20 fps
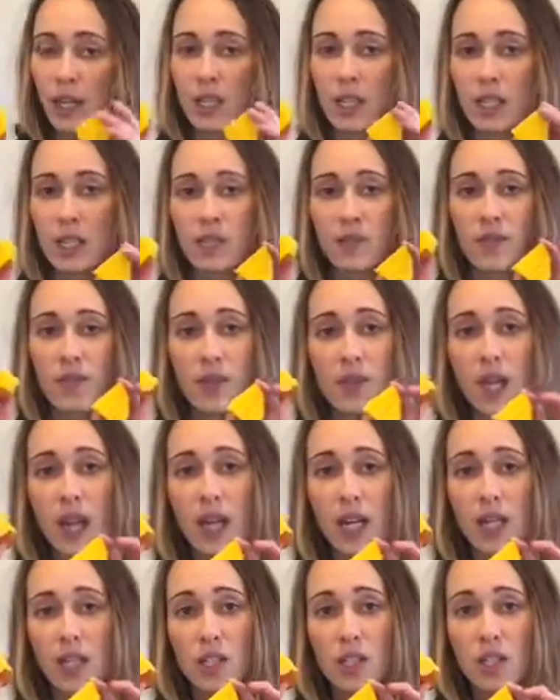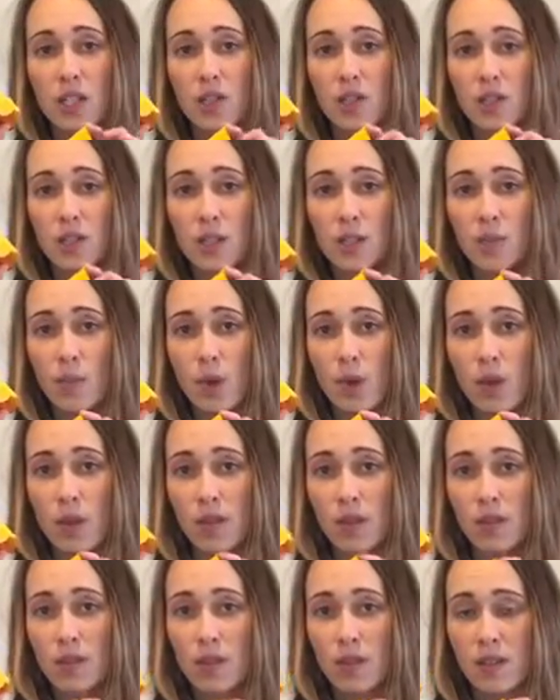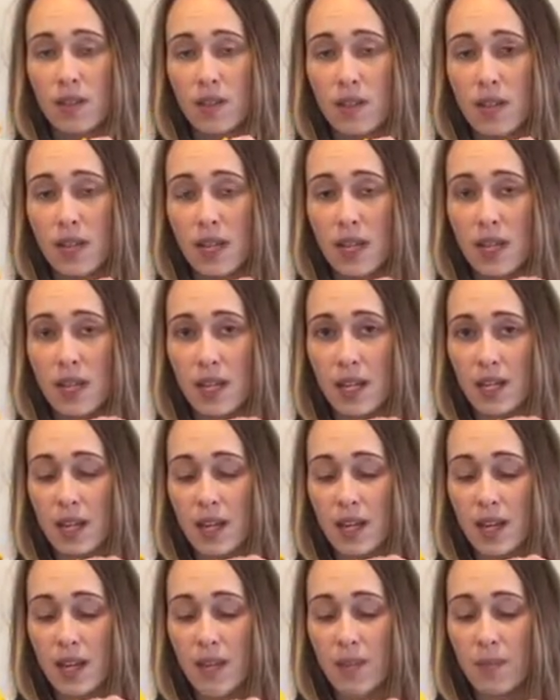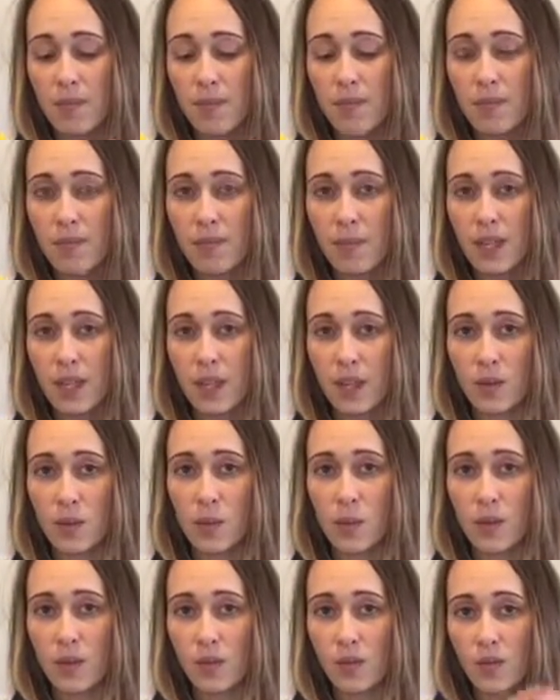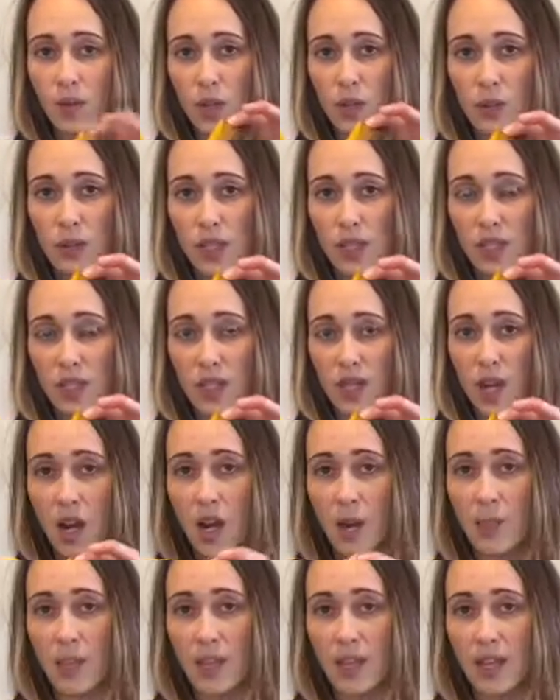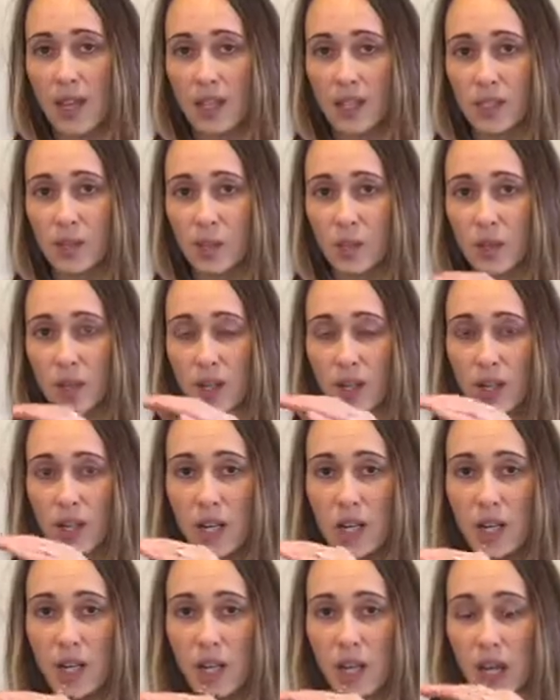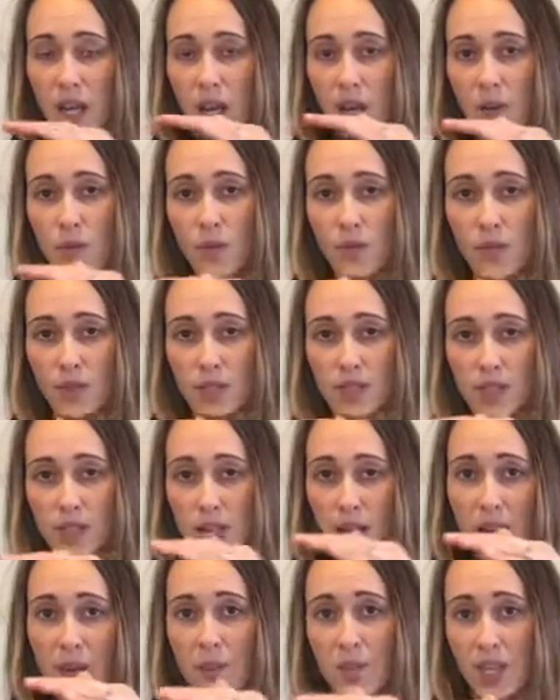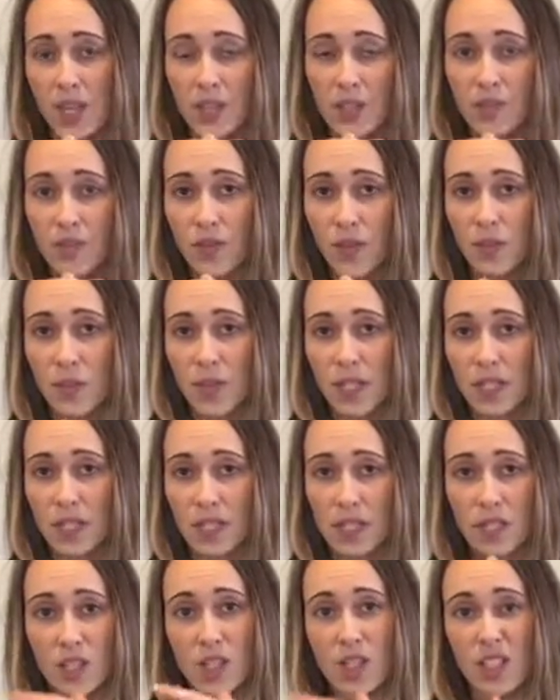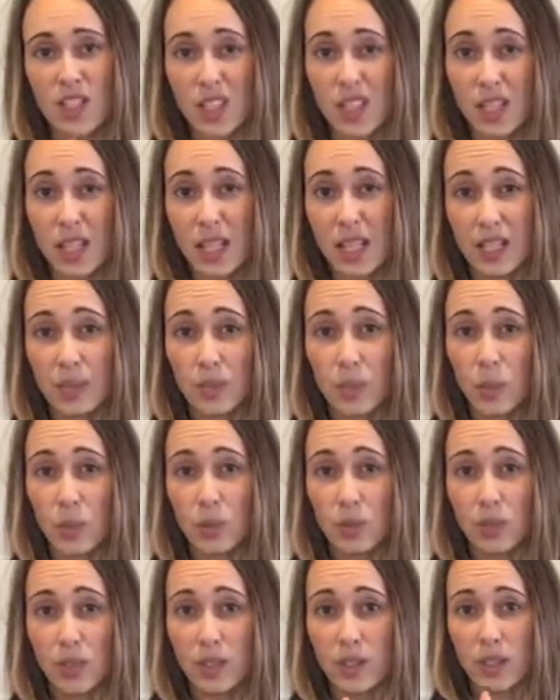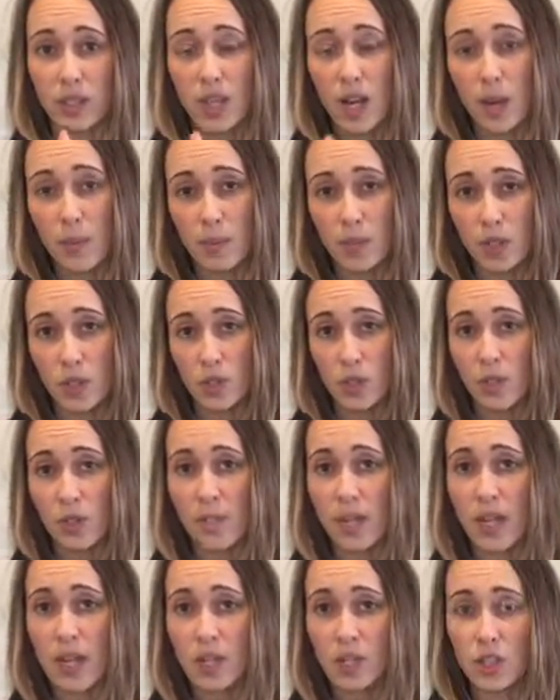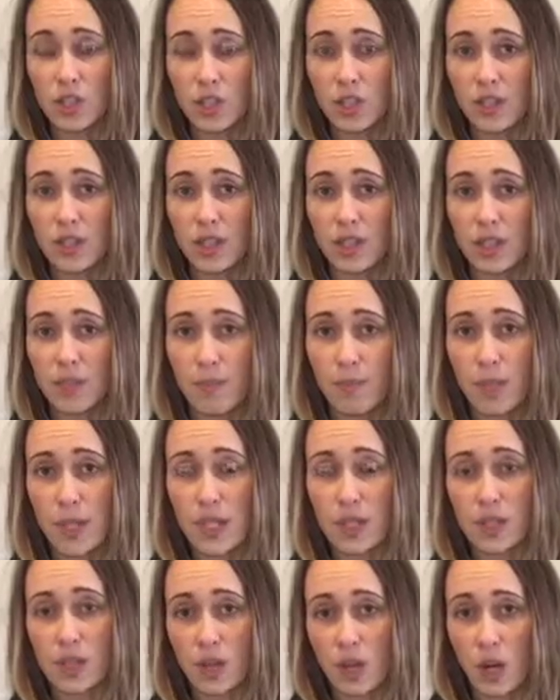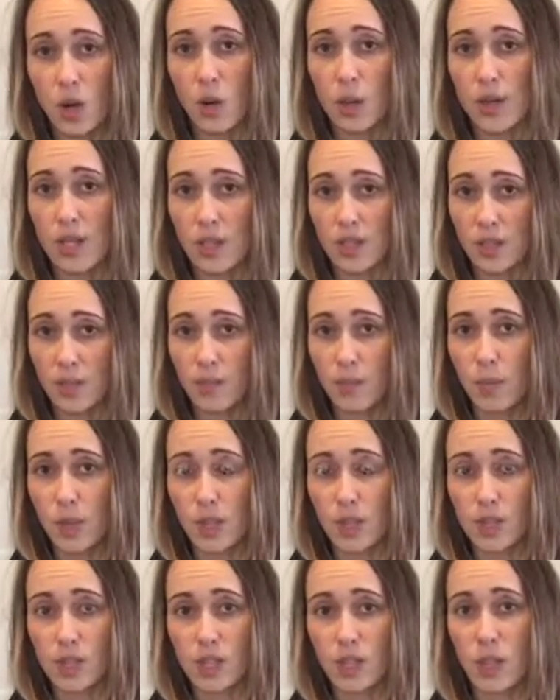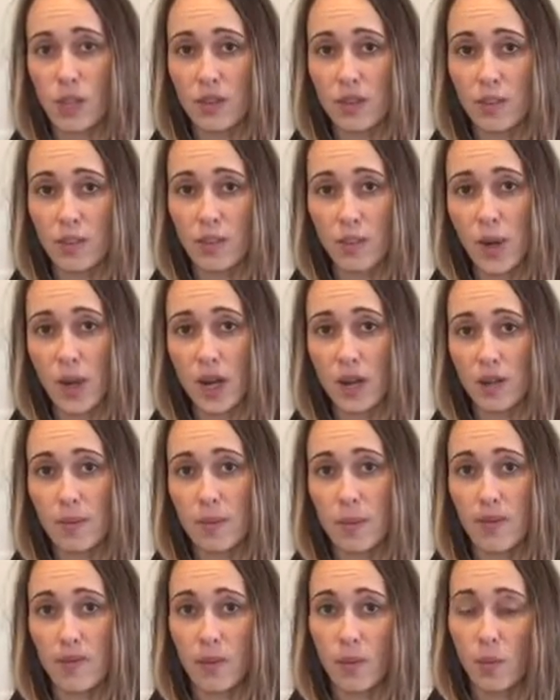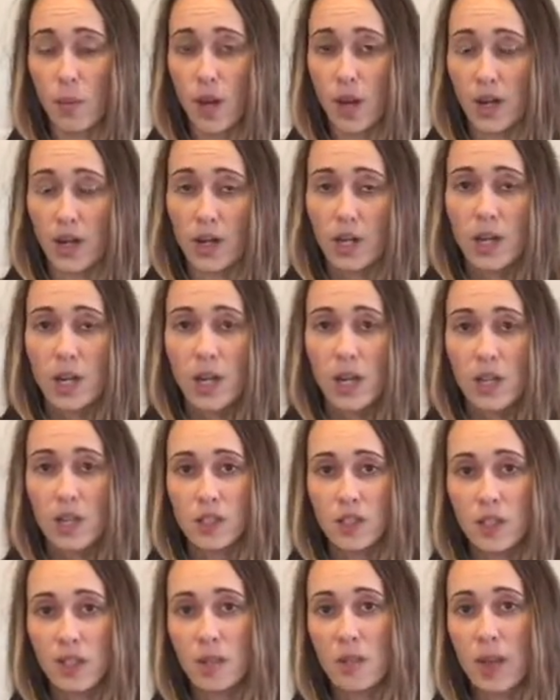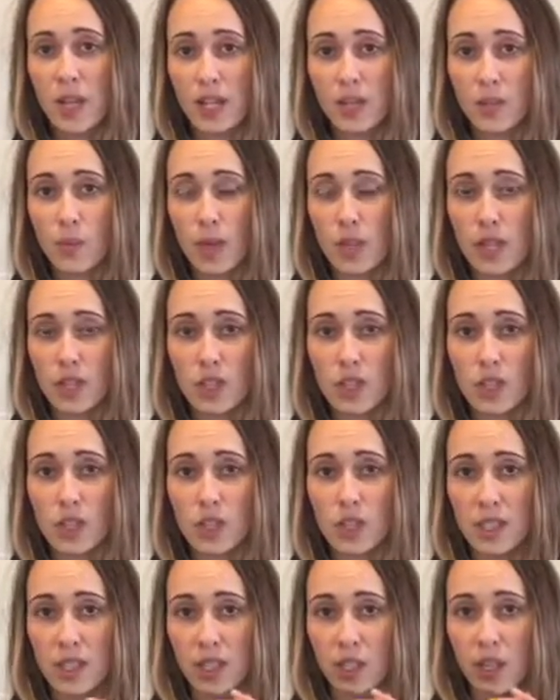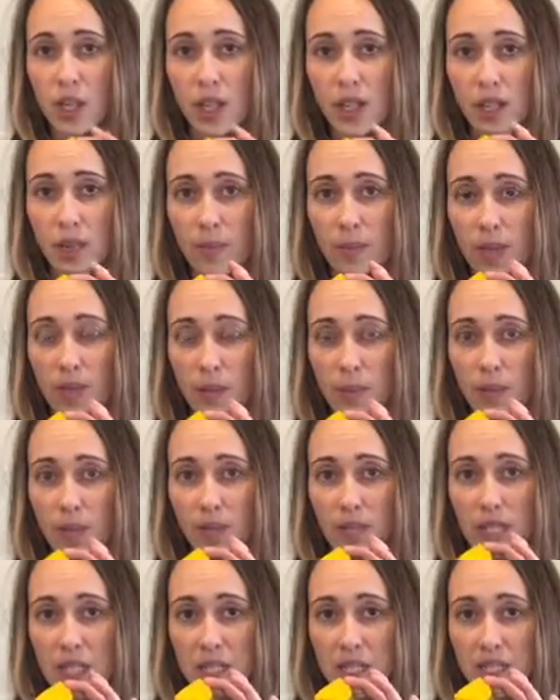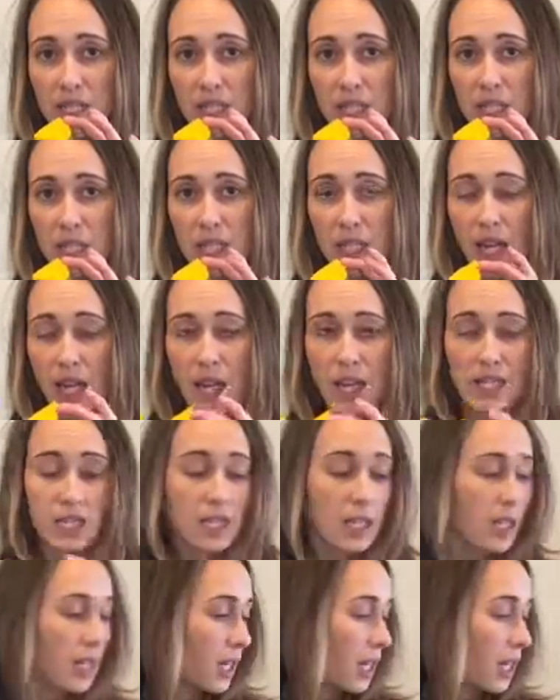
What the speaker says: because if you cut it too small, then it will float to the top, and that's where over the time that it's fermenting could collect mold on the top. So you want to make sure that the beets are always submerged on the bottom of the water. So the best way is just to chunk them in a pretty decent size.